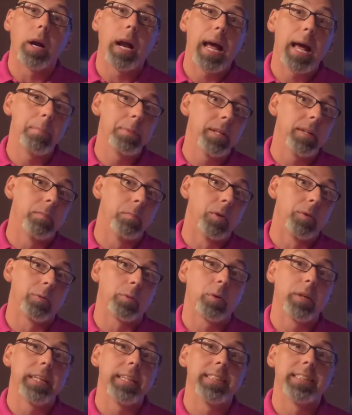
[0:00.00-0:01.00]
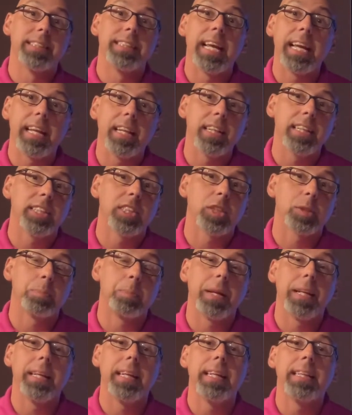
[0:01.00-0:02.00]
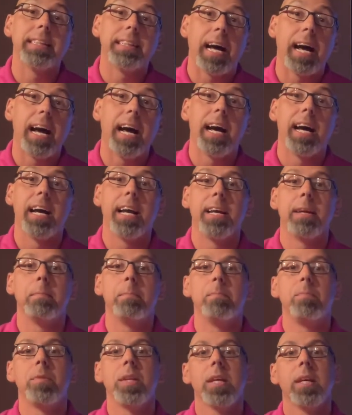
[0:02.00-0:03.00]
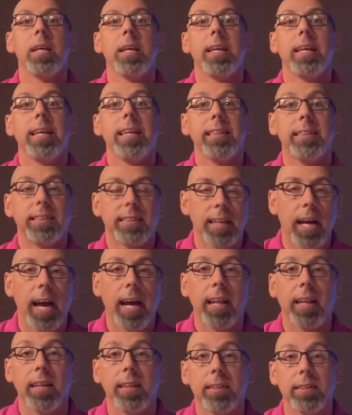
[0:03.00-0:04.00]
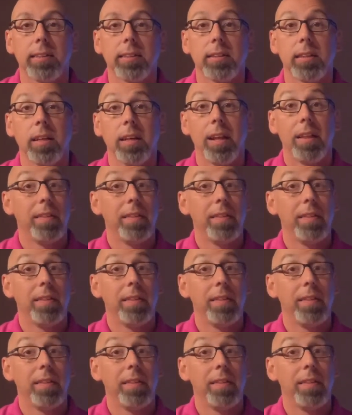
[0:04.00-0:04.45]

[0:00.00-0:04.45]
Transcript: Habit number 3 is daily spending time in silence.